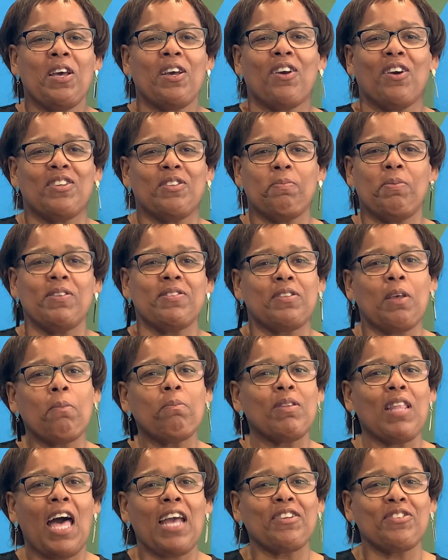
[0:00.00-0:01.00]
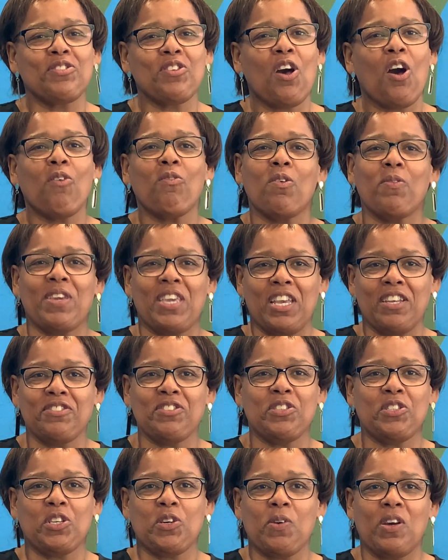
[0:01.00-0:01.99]
going to put some blinders on when we
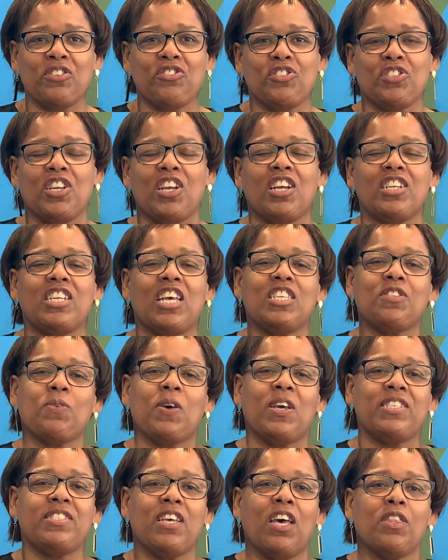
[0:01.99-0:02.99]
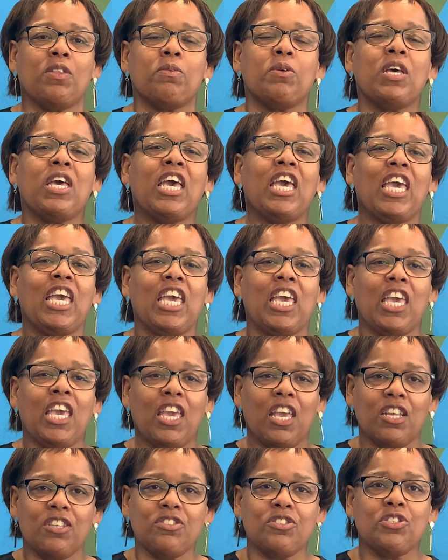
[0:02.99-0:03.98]
answer the questionnaire, and that's why I tell them
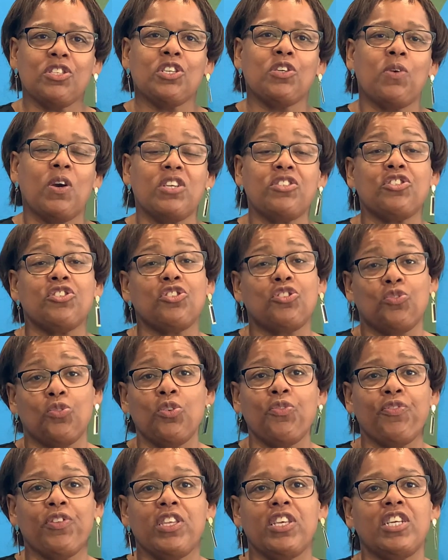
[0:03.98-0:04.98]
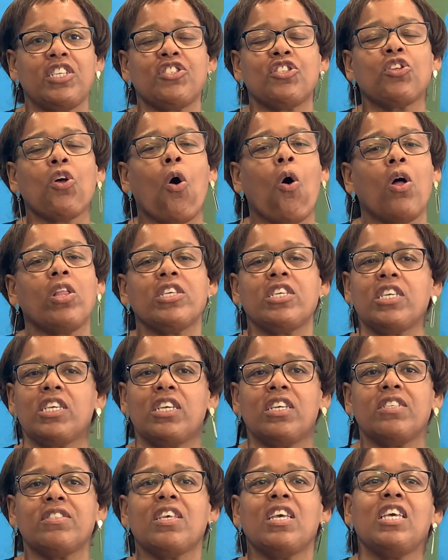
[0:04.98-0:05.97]
answer the questions truthfully, because all it
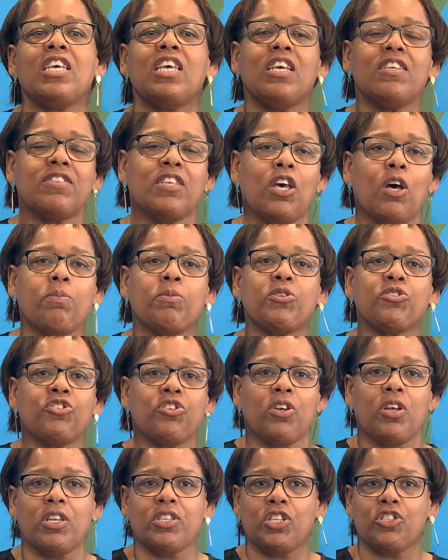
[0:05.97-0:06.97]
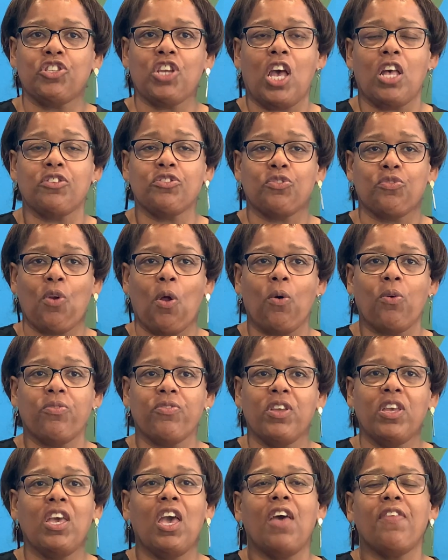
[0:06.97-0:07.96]
is to help your child's growth.
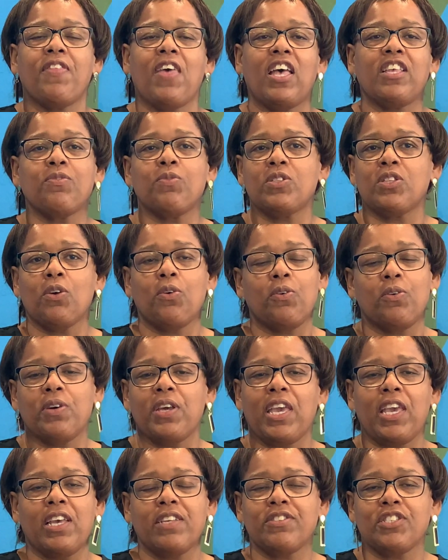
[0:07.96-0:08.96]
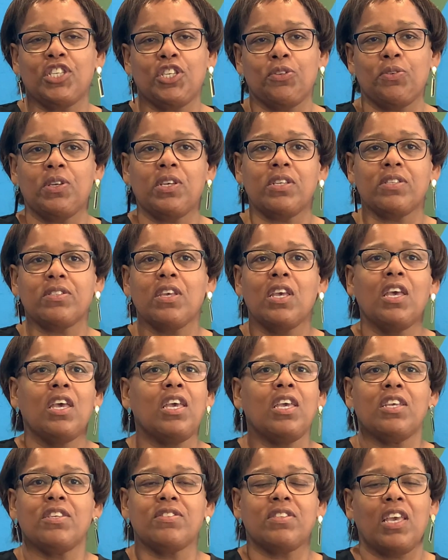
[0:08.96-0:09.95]
And that's what the whole ASQ
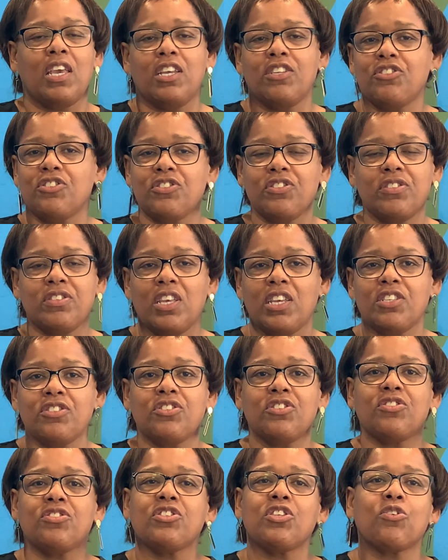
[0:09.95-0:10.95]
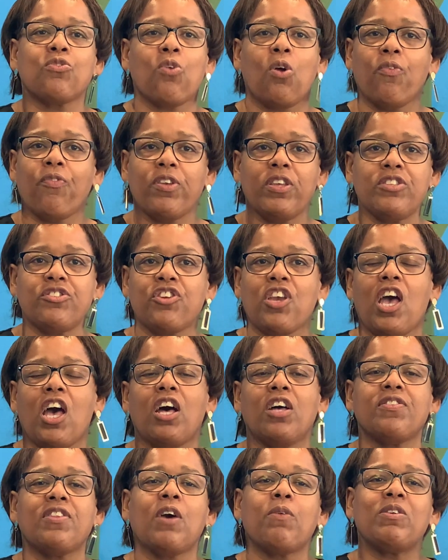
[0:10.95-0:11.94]
is the aging stages, the growth of your
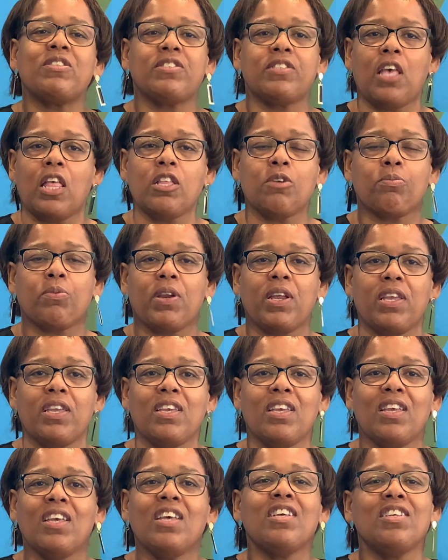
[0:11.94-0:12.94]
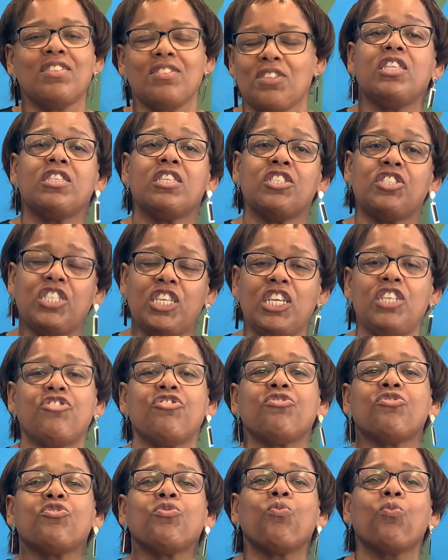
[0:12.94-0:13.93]
child that we celebrate. The
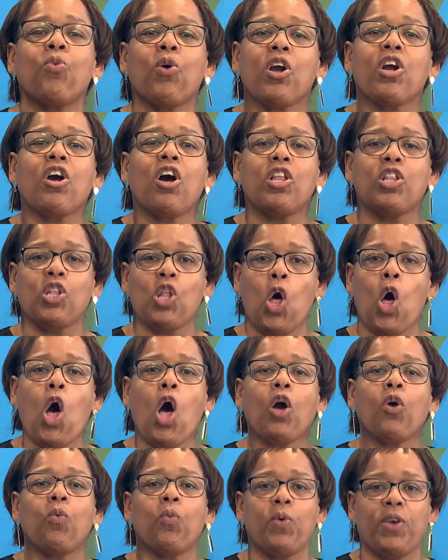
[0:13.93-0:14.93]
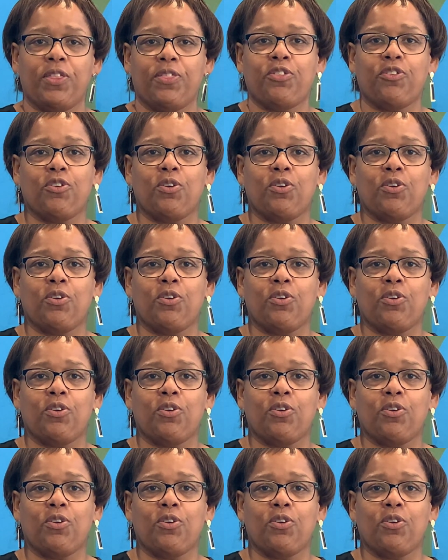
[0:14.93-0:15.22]
teachers work along with